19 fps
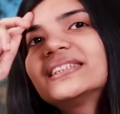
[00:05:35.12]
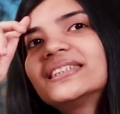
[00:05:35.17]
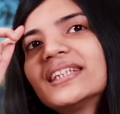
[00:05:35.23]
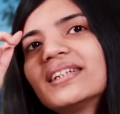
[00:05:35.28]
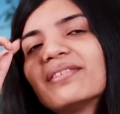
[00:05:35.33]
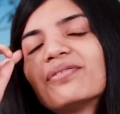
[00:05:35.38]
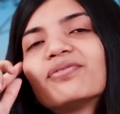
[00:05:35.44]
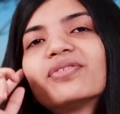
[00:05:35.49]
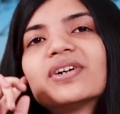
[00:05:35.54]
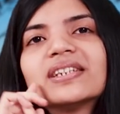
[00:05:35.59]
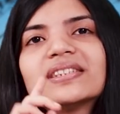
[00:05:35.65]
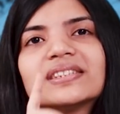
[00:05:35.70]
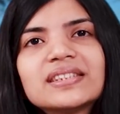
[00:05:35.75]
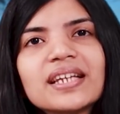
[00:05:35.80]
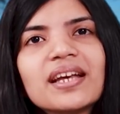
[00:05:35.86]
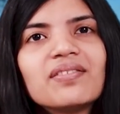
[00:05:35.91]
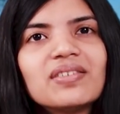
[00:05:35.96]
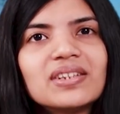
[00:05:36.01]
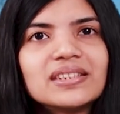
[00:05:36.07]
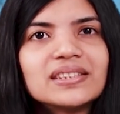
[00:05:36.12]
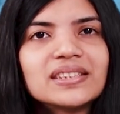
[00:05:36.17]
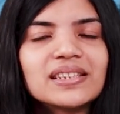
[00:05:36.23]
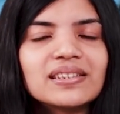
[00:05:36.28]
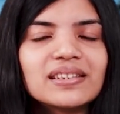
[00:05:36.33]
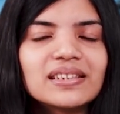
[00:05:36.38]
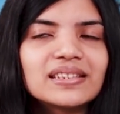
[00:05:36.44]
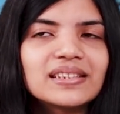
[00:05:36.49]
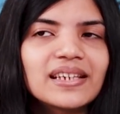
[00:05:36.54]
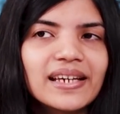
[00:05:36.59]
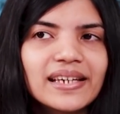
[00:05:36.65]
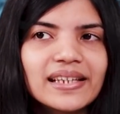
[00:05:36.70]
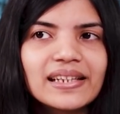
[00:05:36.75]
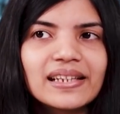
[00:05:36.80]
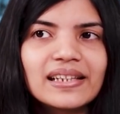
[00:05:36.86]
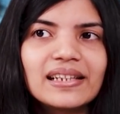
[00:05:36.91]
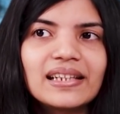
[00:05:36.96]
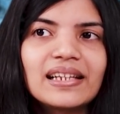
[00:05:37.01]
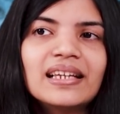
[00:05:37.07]
I said first heavens in the
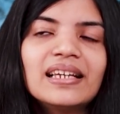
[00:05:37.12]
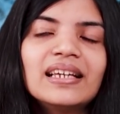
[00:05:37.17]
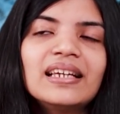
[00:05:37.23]
title